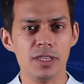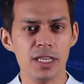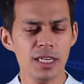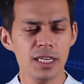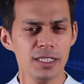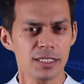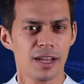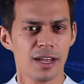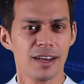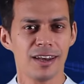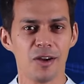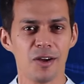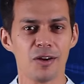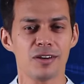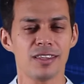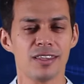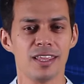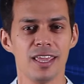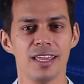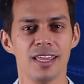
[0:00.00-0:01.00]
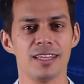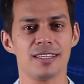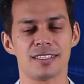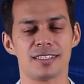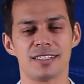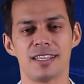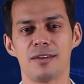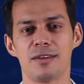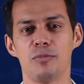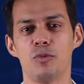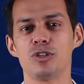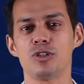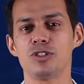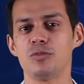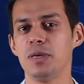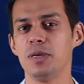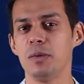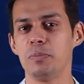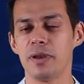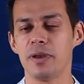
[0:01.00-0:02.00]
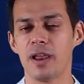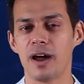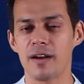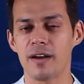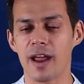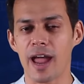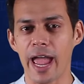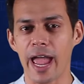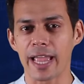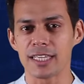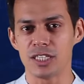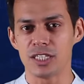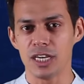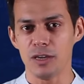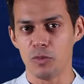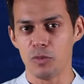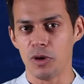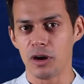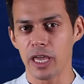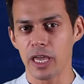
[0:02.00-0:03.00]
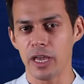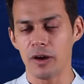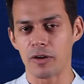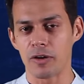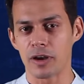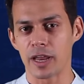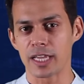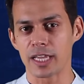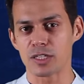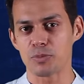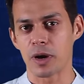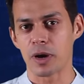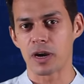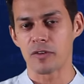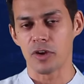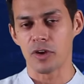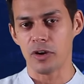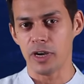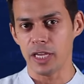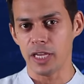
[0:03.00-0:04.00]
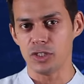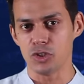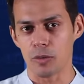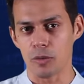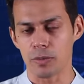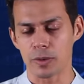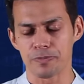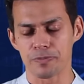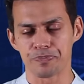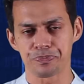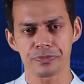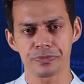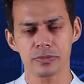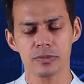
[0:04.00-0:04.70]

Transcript: These are not things that most people are actually working on as part of your day job.